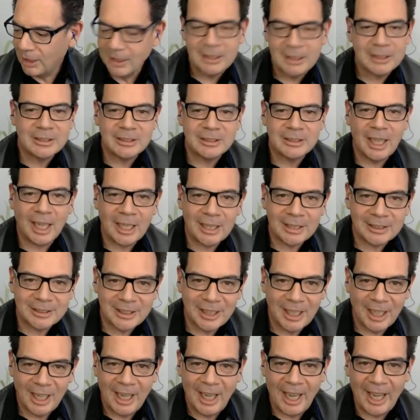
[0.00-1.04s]
sex,
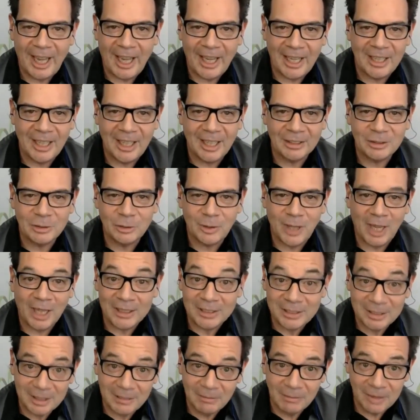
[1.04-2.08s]
and
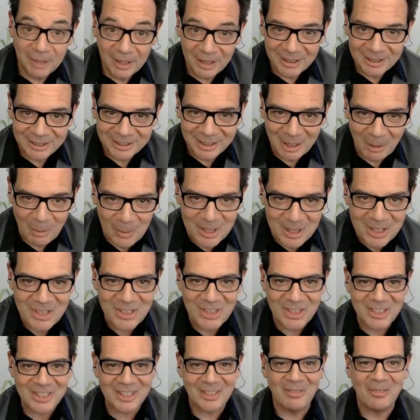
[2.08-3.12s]
attractiveness, which
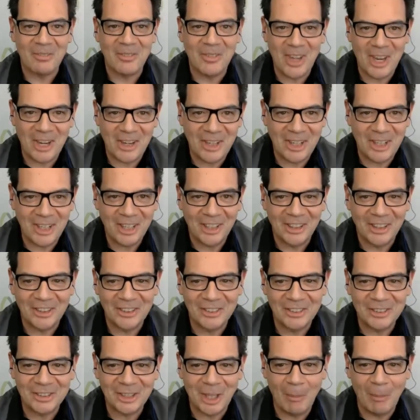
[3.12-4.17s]
is a very
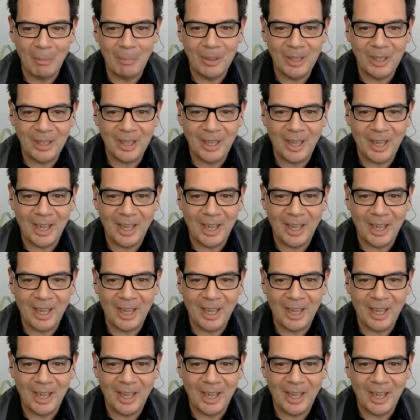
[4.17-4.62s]
good topic.